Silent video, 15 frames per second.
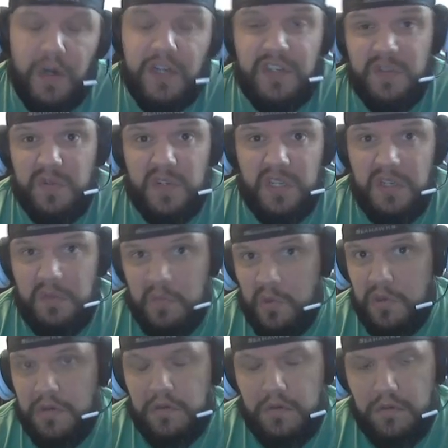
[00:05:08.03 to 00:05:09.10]
to do it
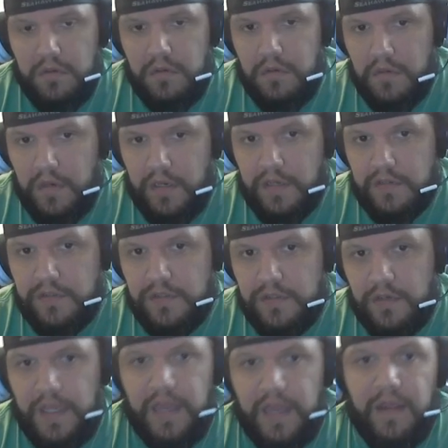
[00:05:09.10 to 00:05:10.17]
anymore. And
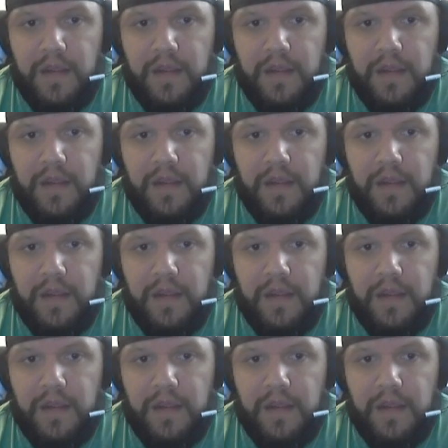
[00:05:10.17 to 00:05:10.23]
so yeah,